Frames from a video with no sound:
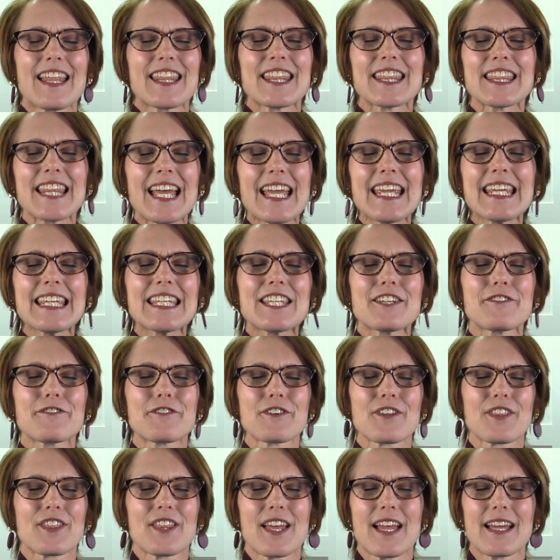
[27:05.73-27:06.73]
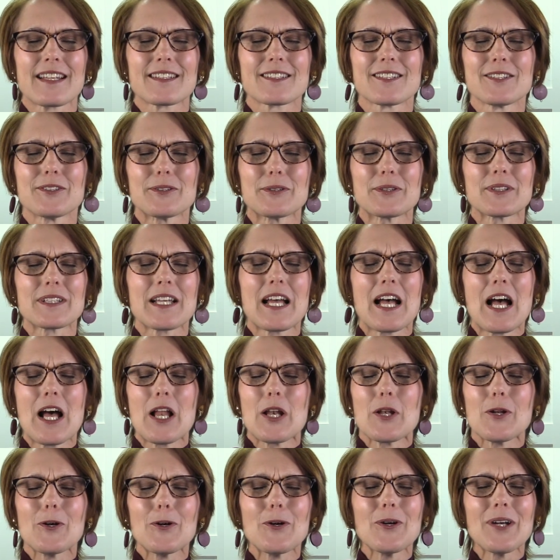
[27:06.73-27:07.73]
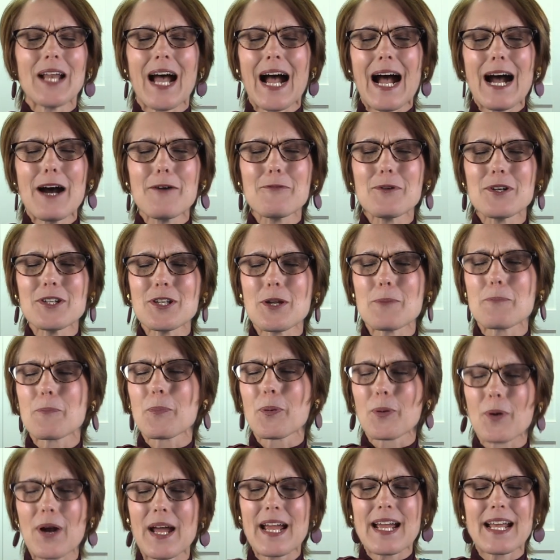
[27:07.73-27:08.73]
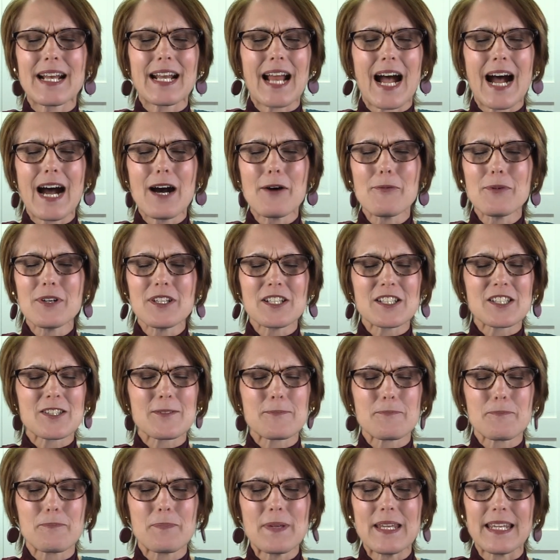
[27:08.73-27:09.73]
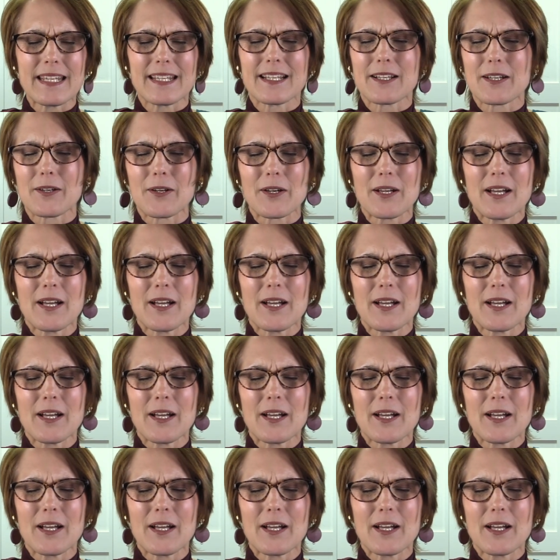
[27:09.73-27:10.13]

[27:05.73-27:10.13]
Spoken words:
Thank you for that, Lord. Lord, I want to pray and I want to speak,